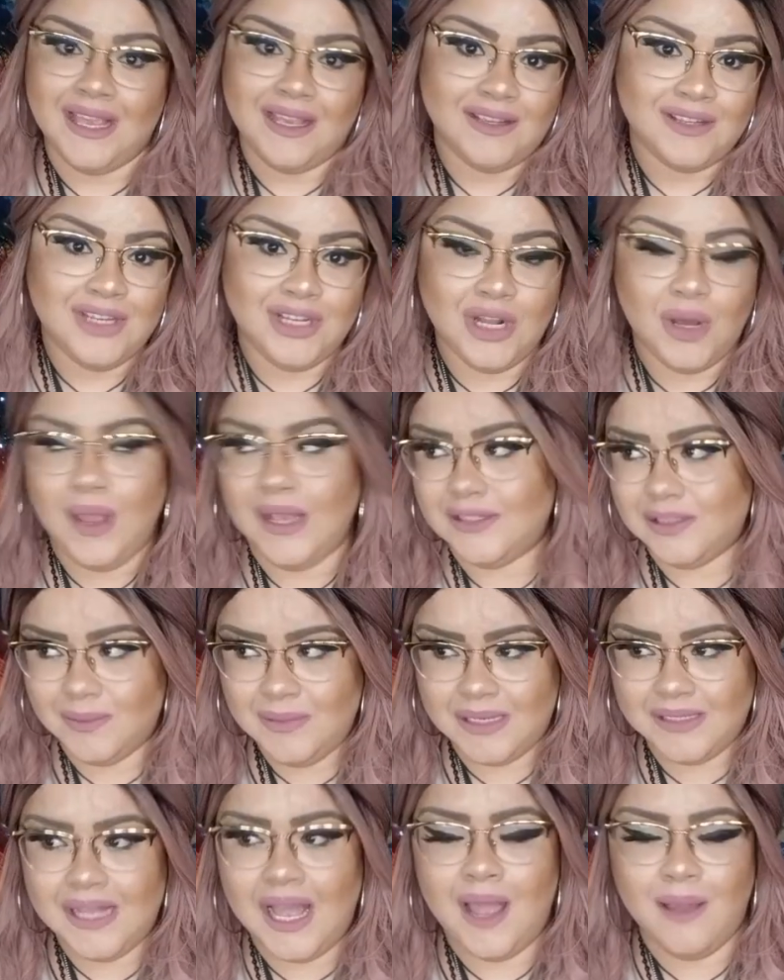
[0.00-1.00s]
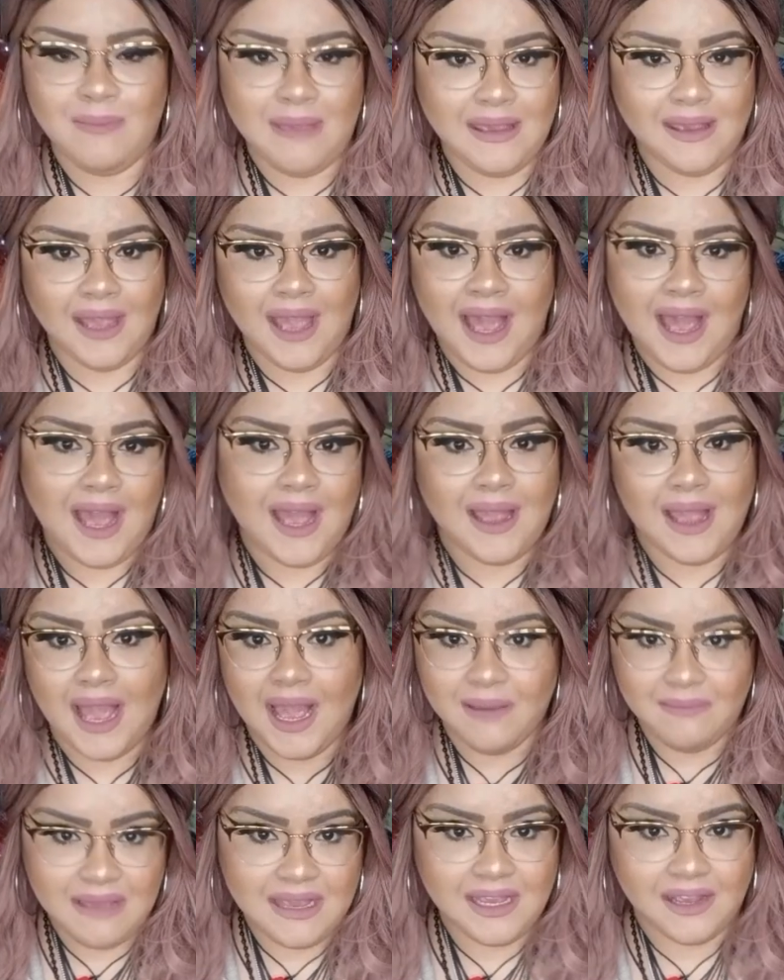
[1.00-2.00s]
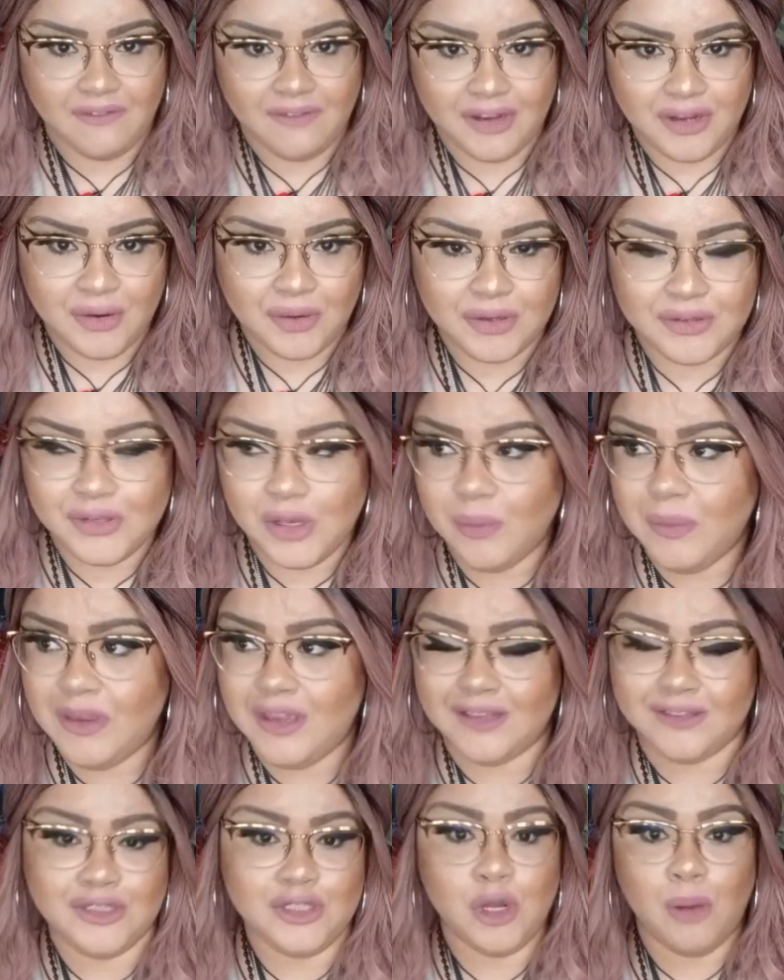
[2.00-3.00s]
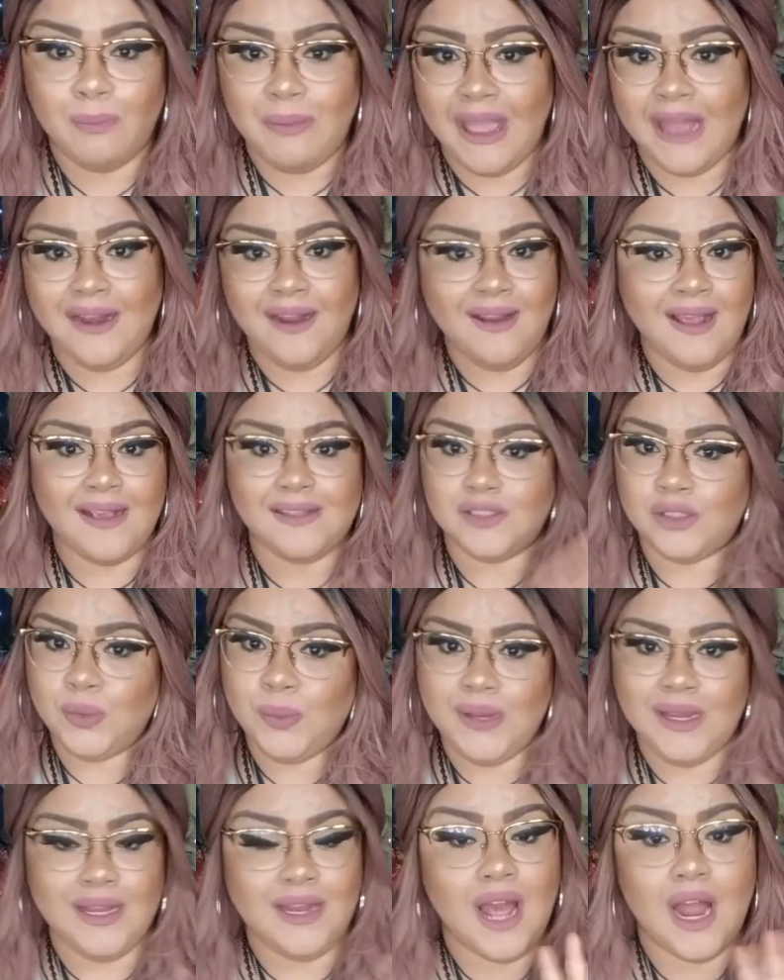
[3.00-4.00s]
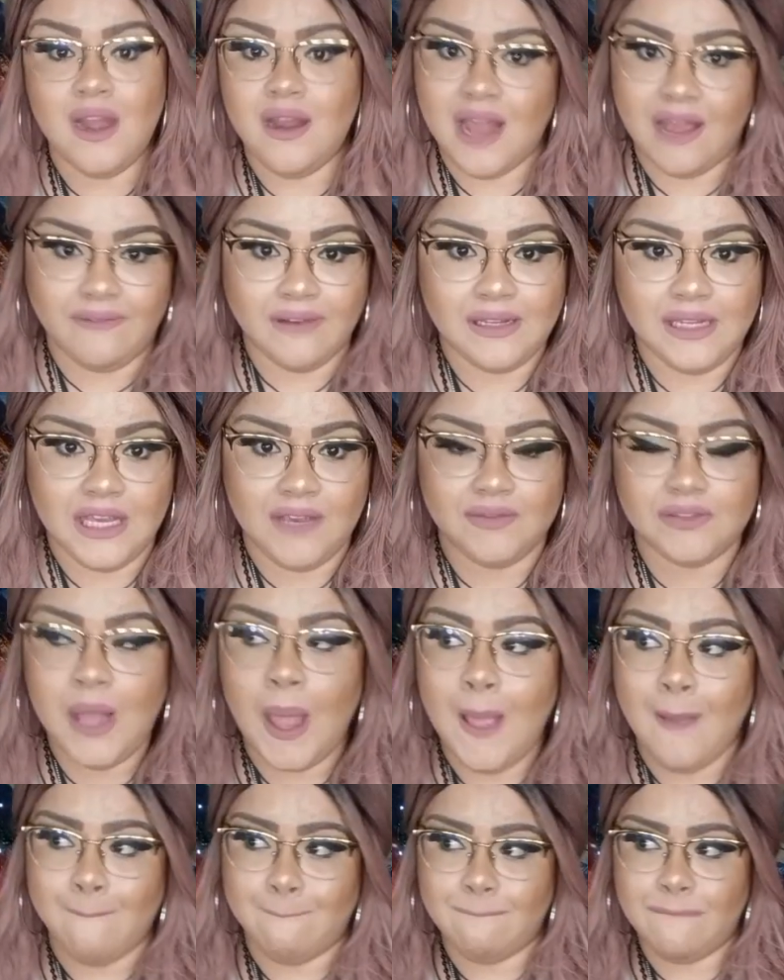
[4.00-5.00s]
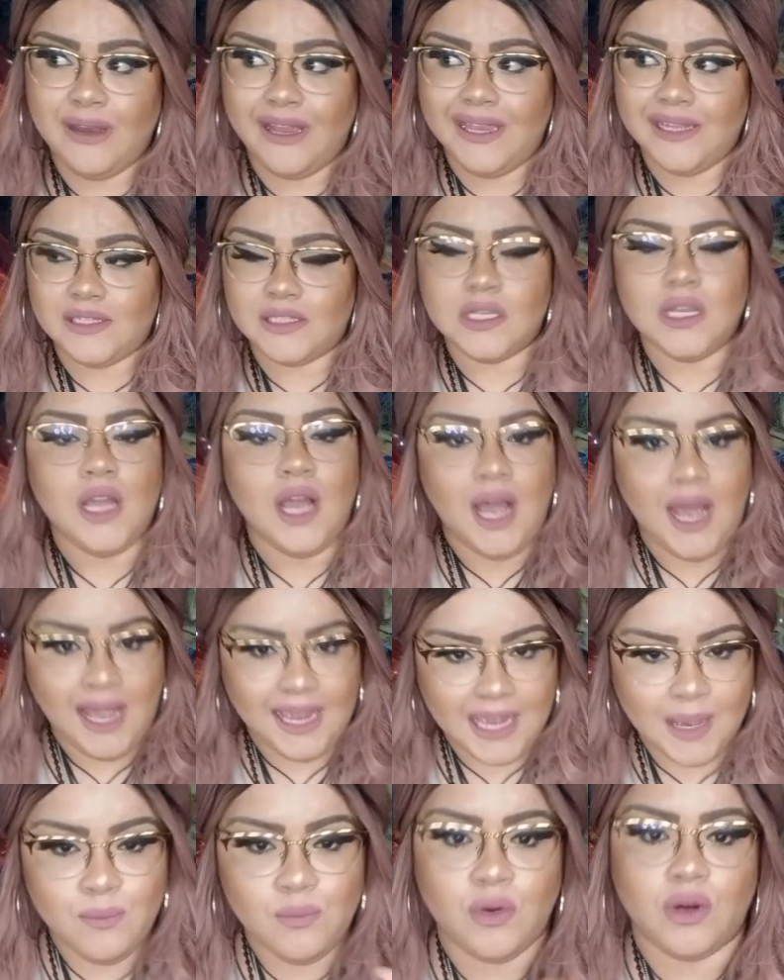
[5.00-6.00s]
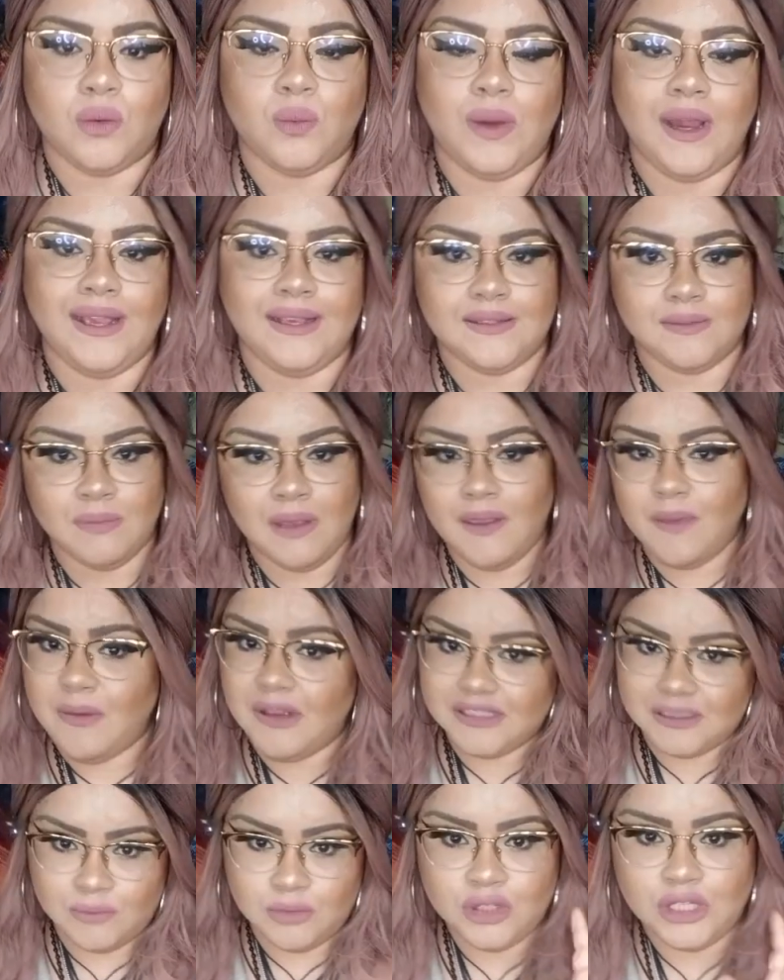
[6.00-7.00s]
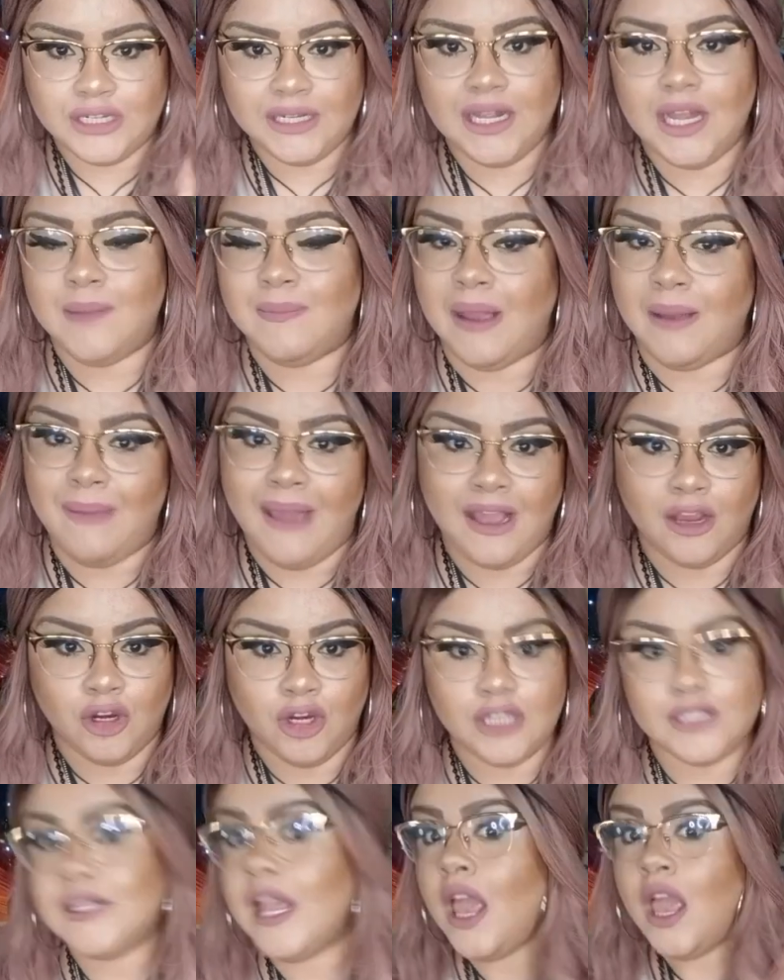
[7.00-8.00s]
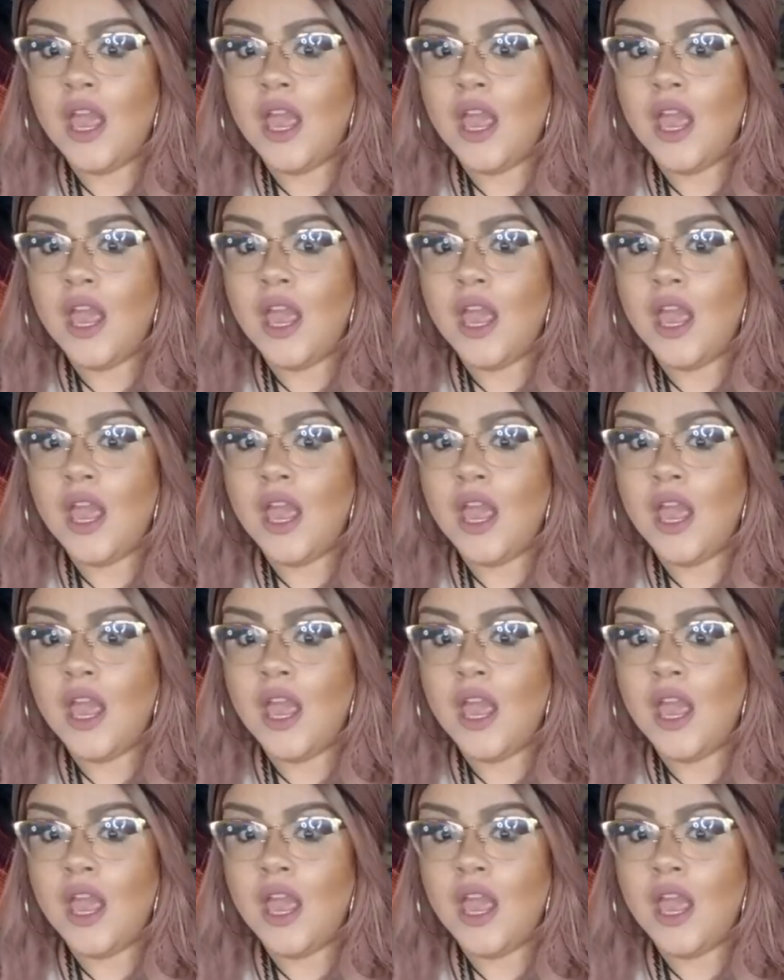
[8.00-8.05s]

you know and sometimes i make i i make a video or so because you know pettiness queen never leaves but i am more wise maybe because i'm dirty and my back hurts